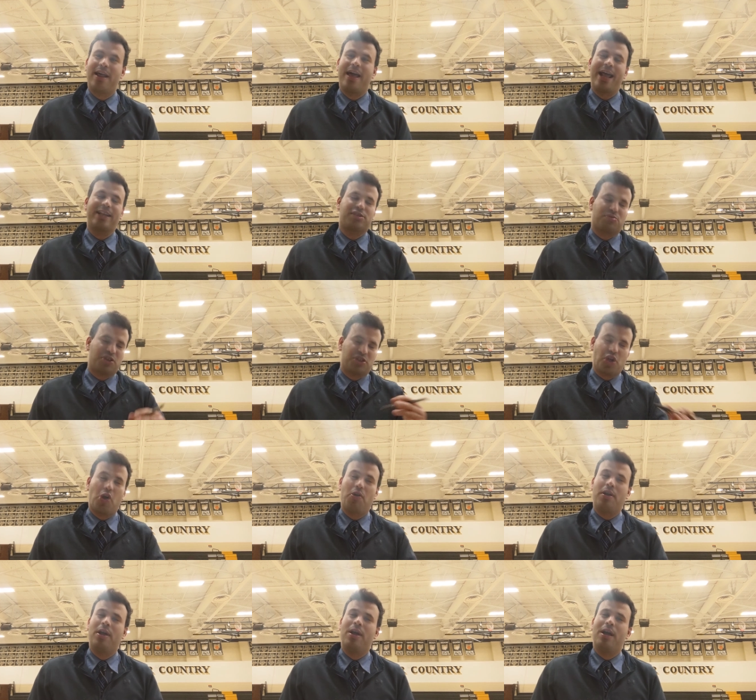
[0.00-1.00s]
And as a
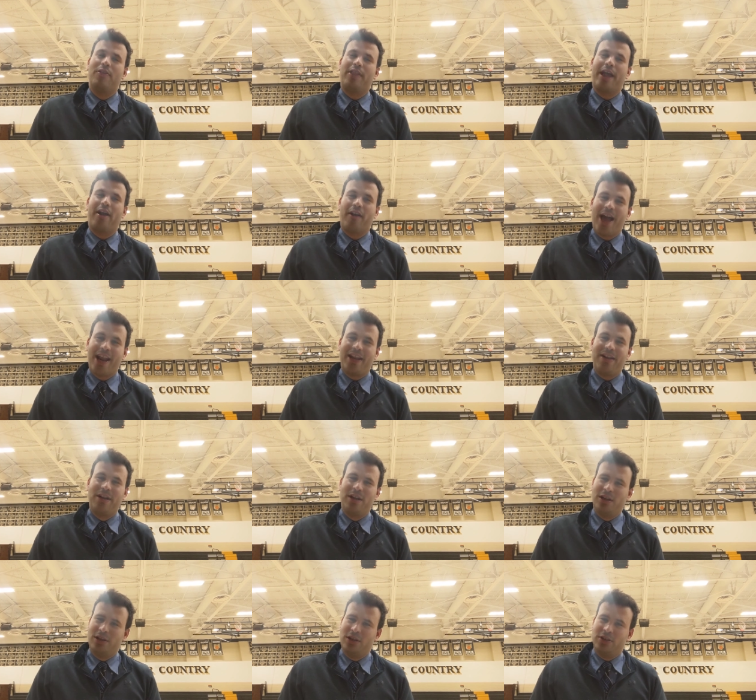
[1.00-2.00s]
result, they are heading
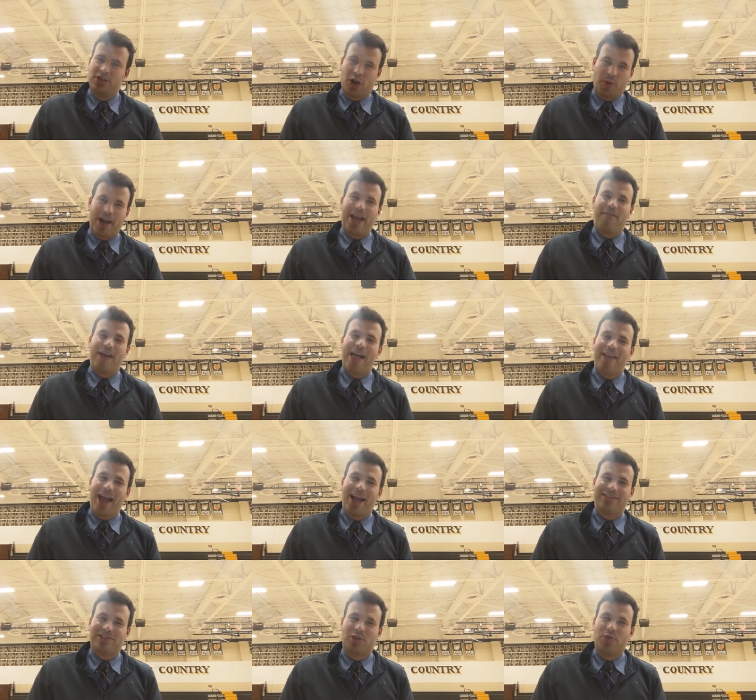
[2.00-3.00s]
to Grand Valley
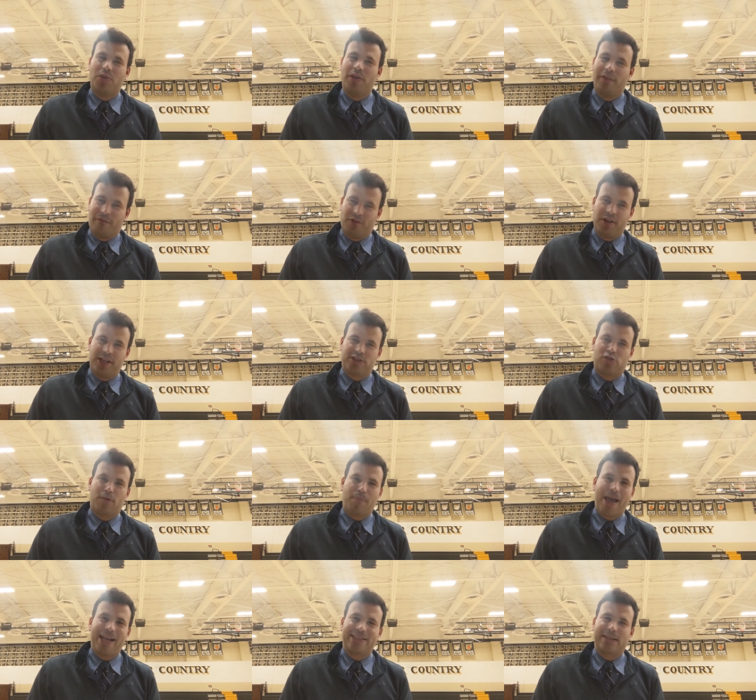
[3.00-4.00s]
High School for
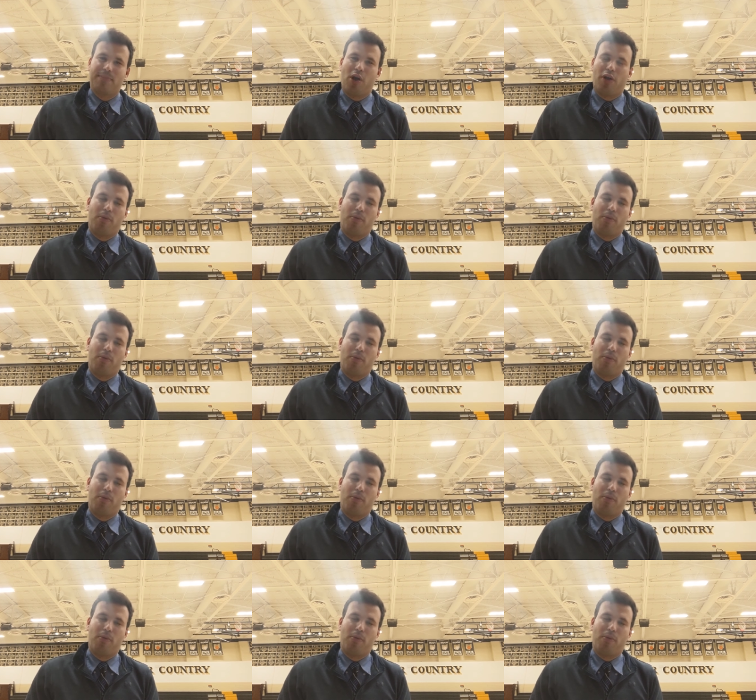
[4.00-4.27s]
district basketball.